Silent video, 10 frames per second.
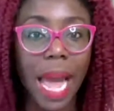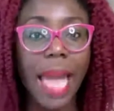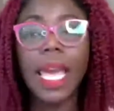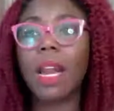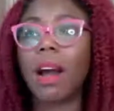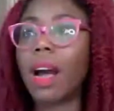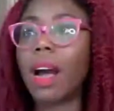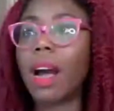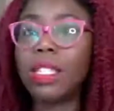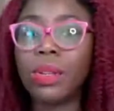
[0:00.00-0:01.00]
I cannot
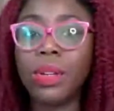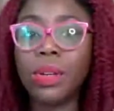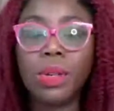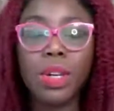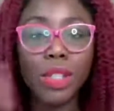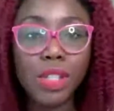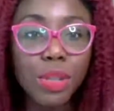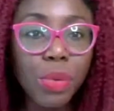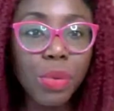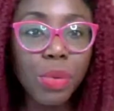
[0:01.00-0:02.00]
continue to
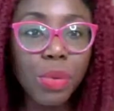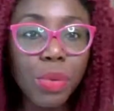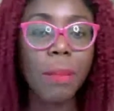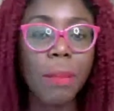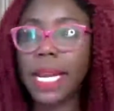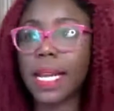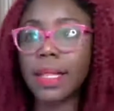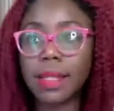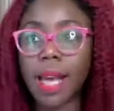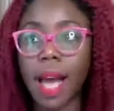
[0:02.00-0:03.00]
drool over somebody
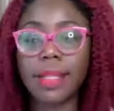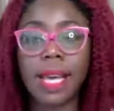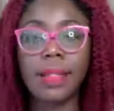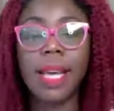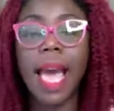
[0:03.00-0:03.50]
else's content.